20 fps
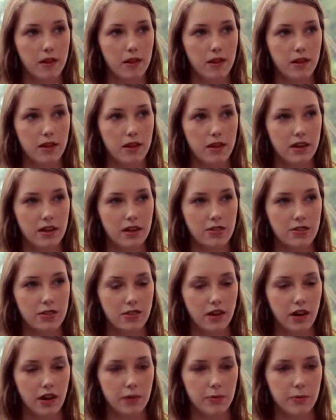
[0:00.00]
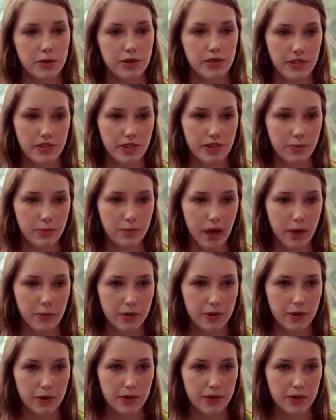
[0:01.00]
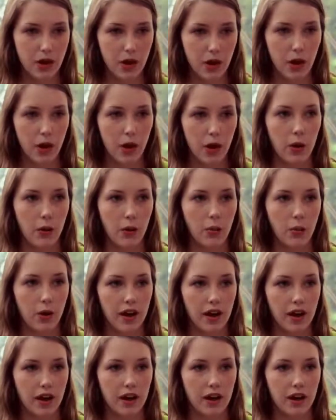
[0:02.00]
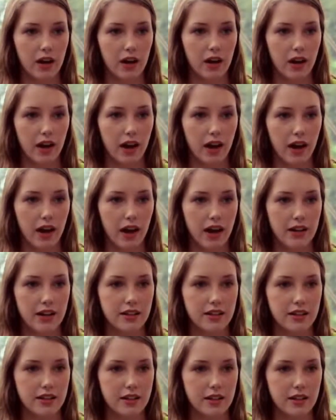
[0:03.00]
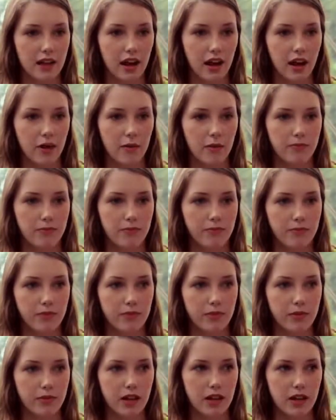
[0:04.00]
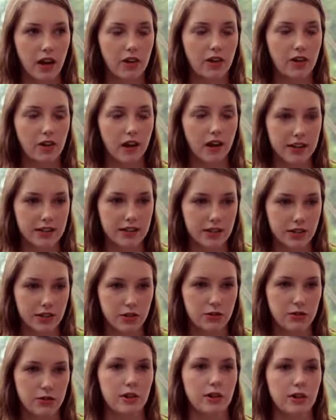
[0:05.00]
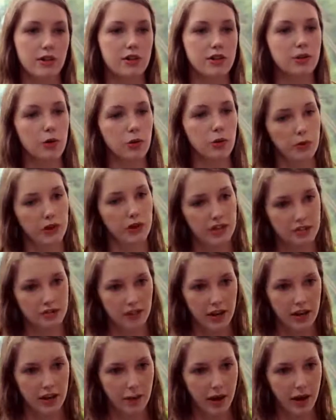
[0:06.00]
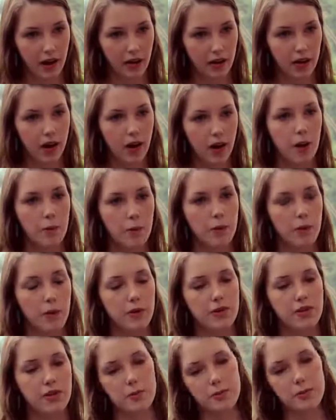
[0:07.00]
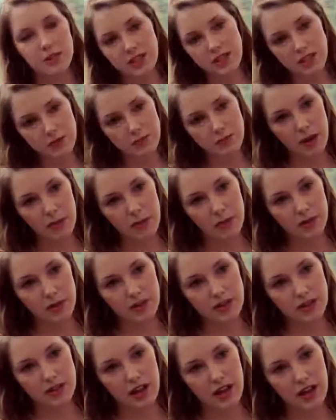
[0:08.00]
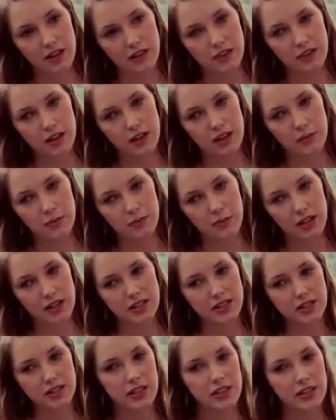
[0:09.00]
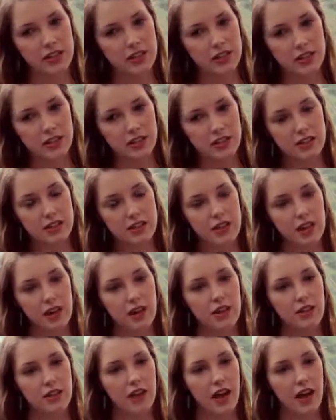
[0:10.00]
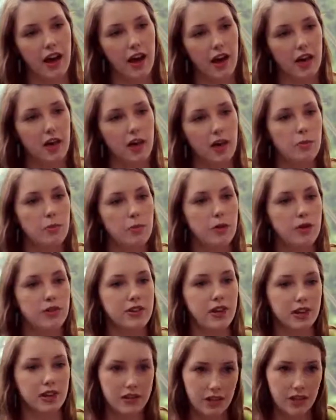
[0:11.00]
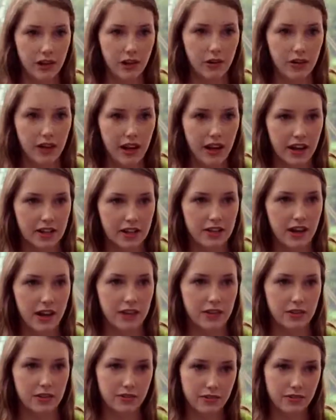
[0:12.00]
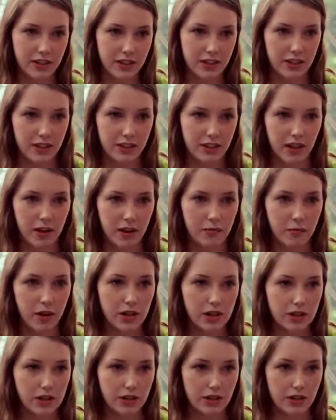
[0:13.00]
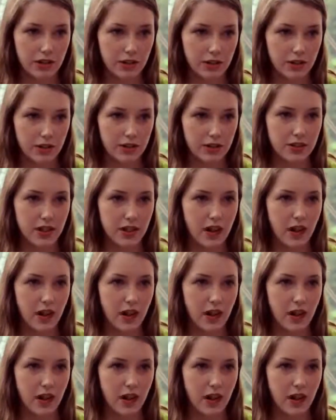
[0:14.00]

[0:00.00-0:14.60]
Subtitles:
he used a lot of position papers, whereas in other classes you're told what to write about, but with the position papers and the presentations that both Dr. Hoey and Dr. Frieden at Marshall used,